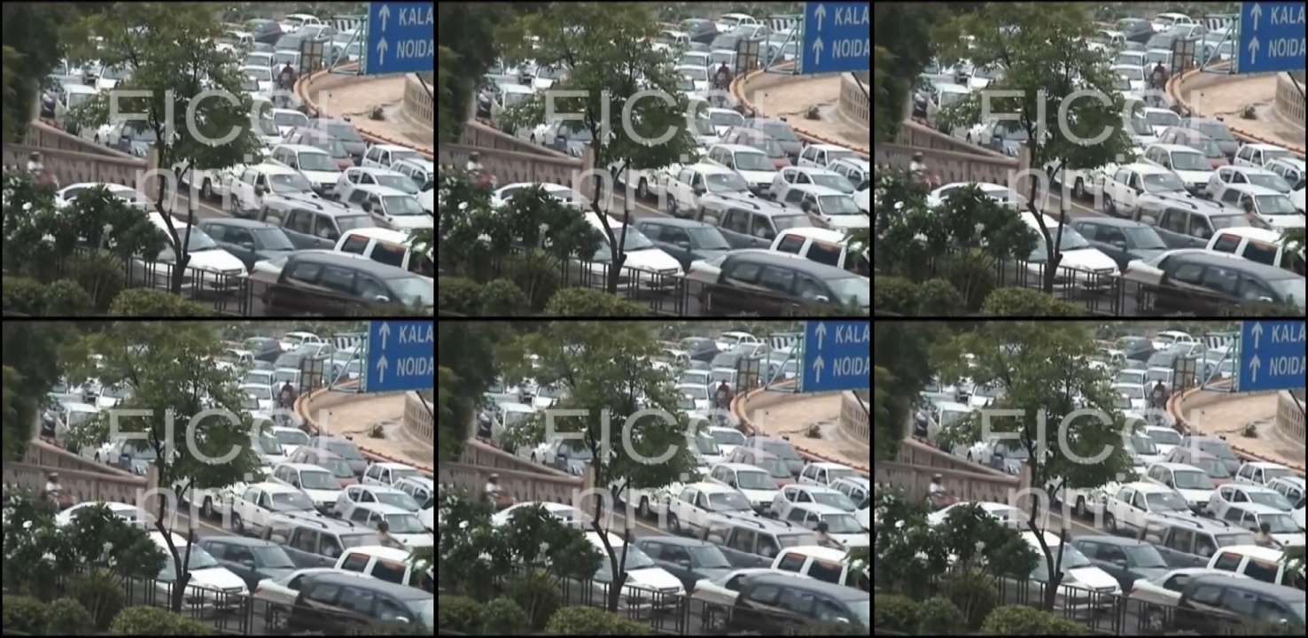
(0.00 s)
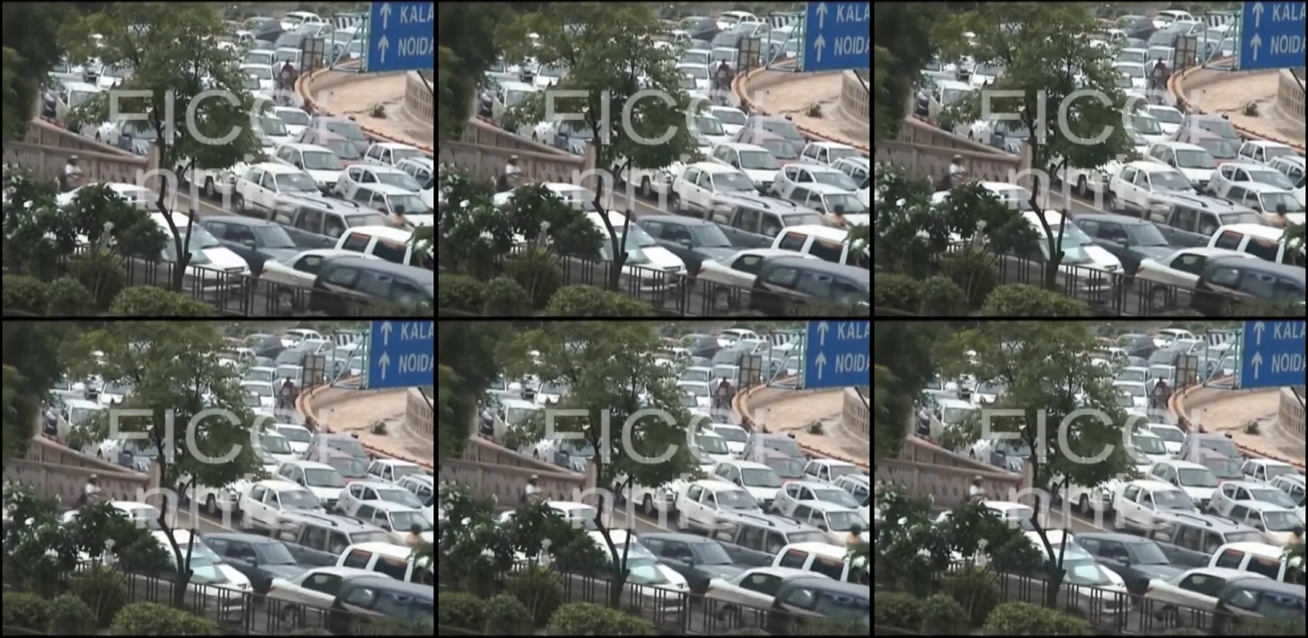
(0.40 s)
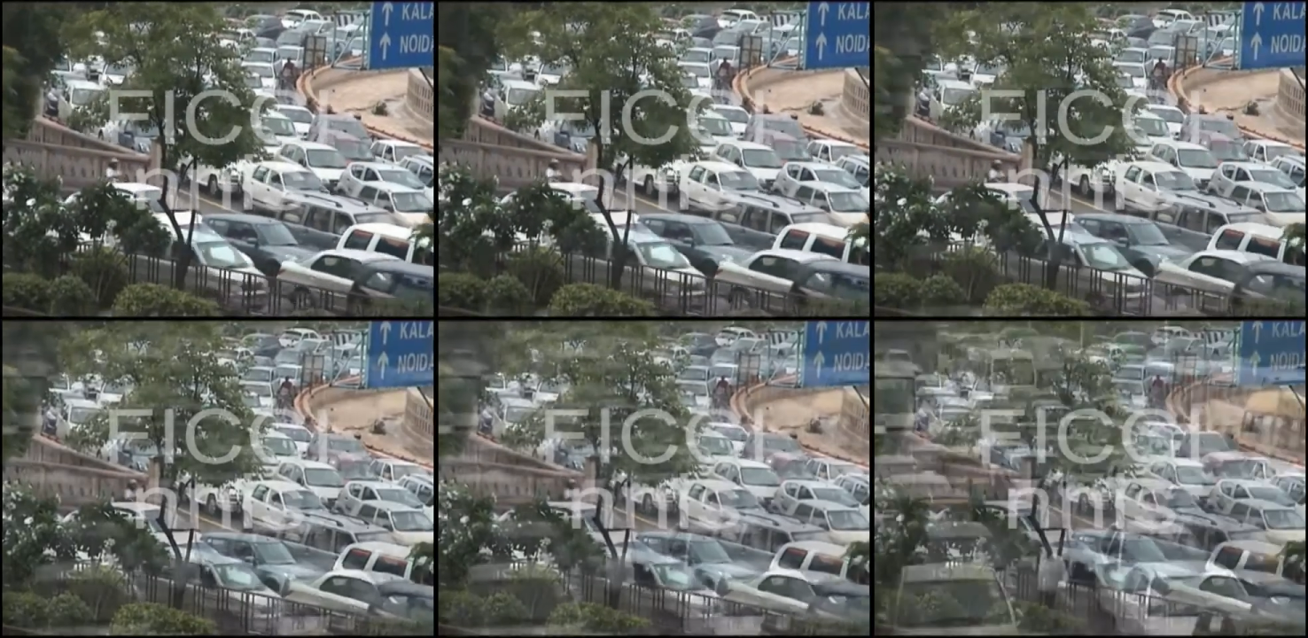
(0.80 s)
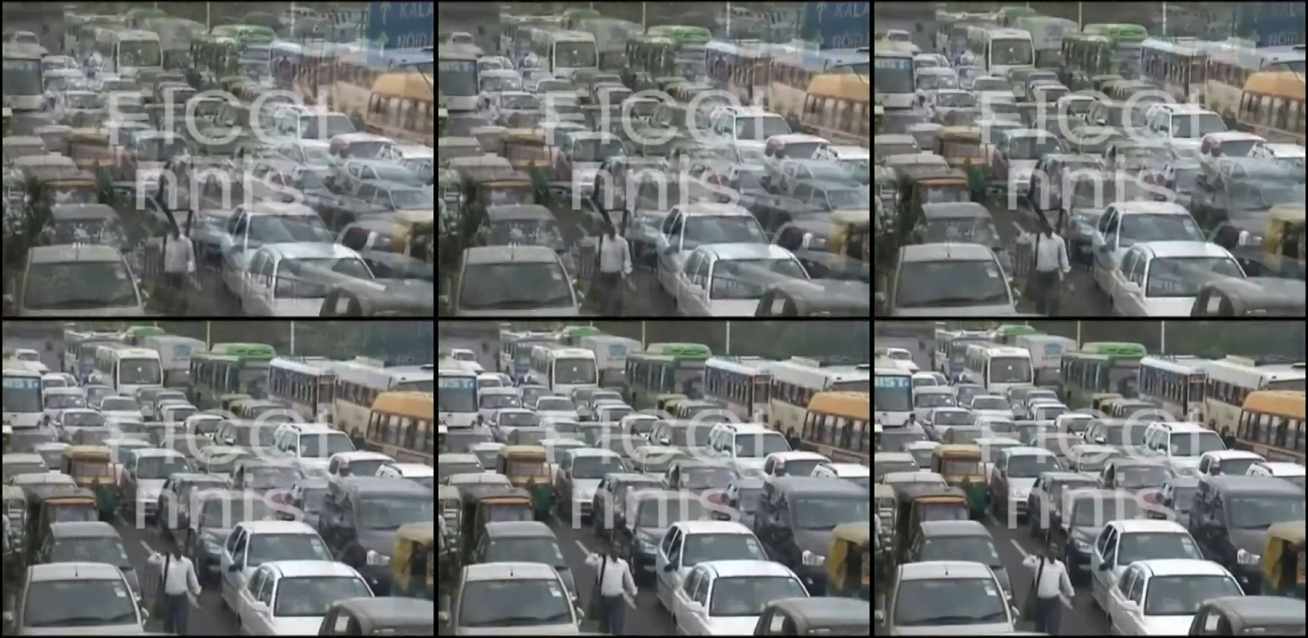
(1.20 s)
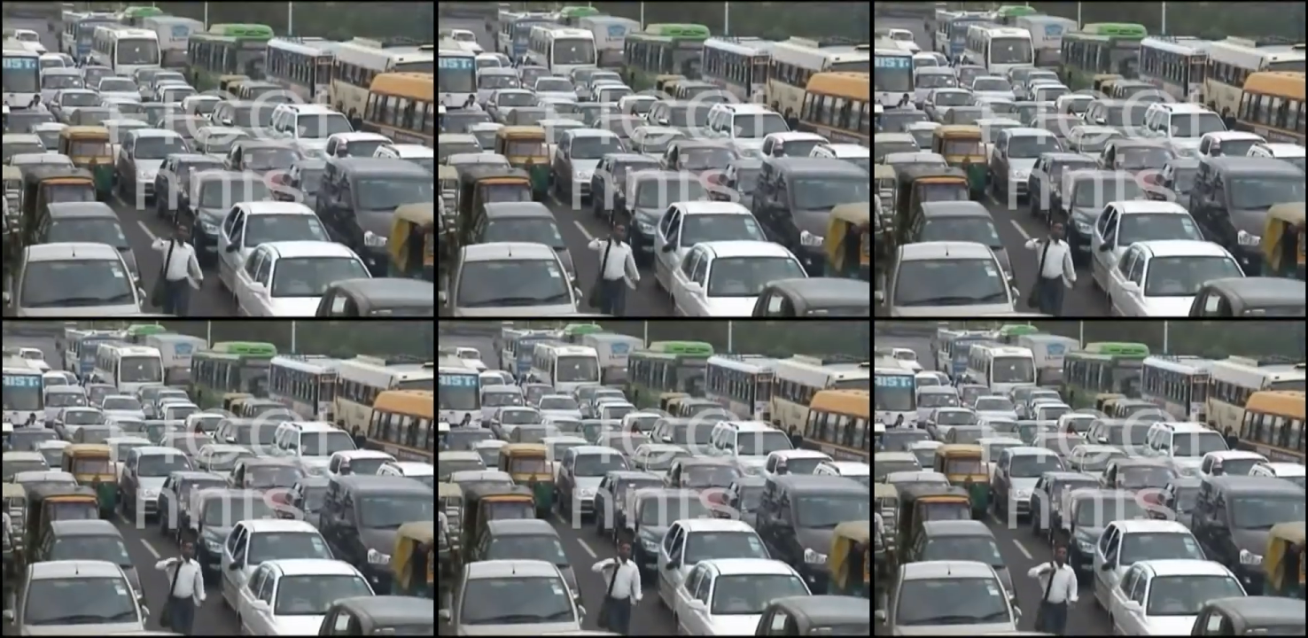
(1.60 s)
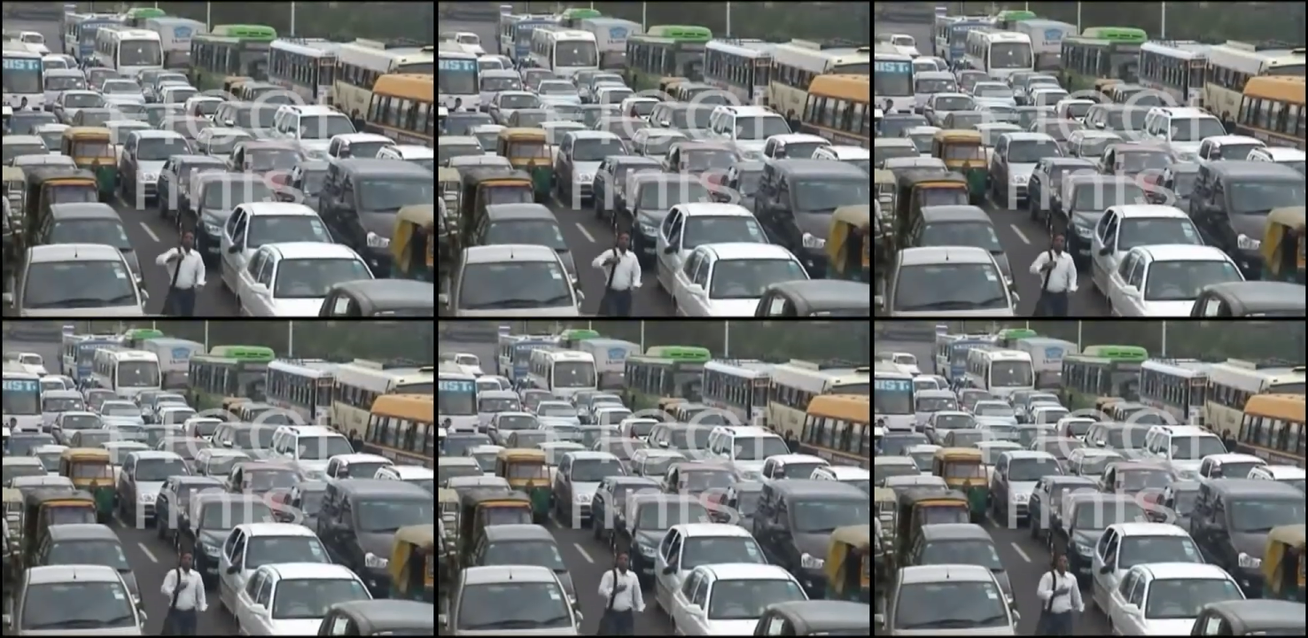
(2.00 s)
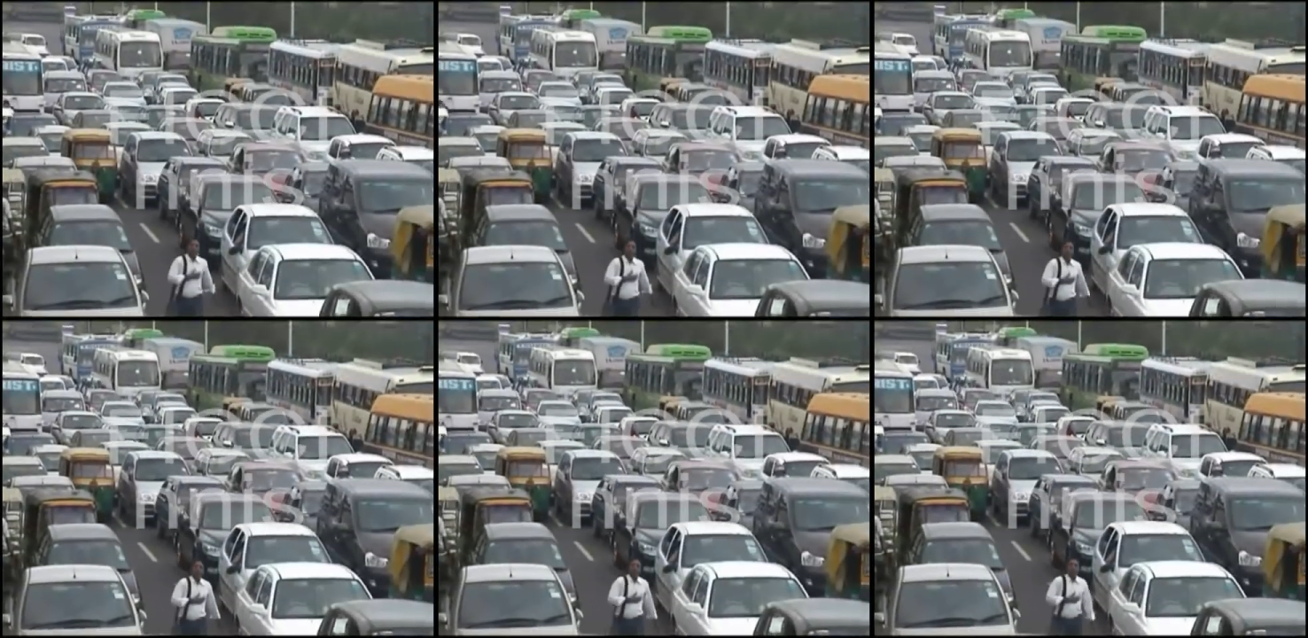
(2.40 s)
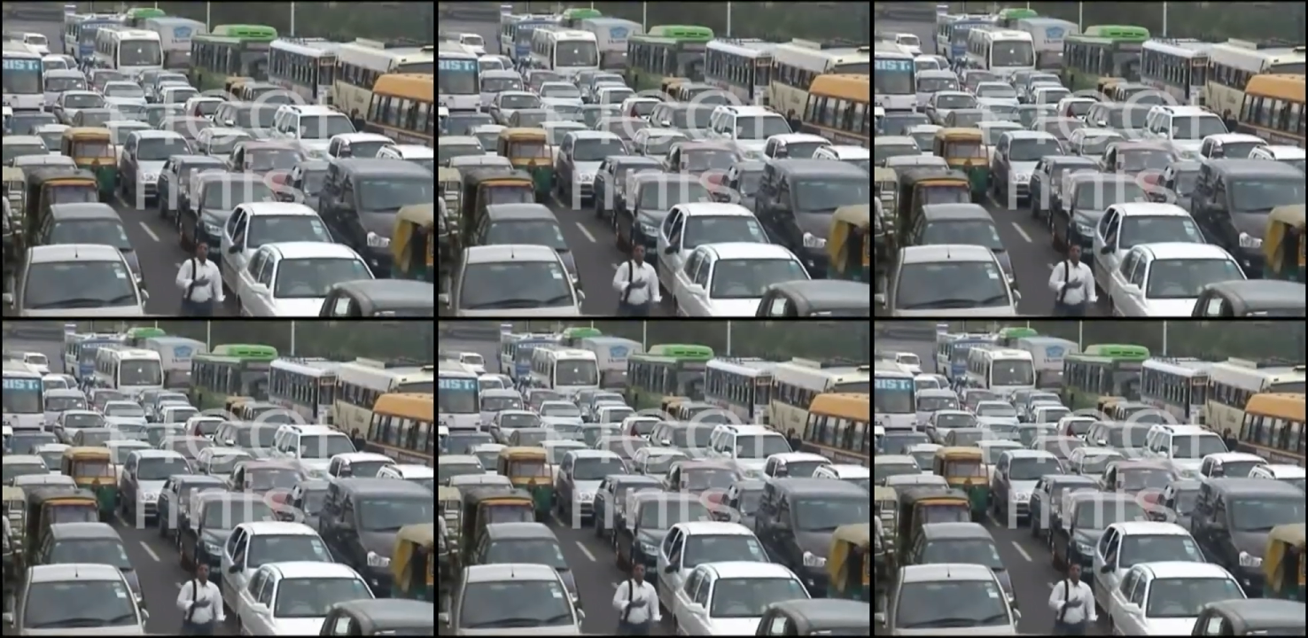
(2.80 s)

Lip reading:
No face is visible, so there are no lips to read.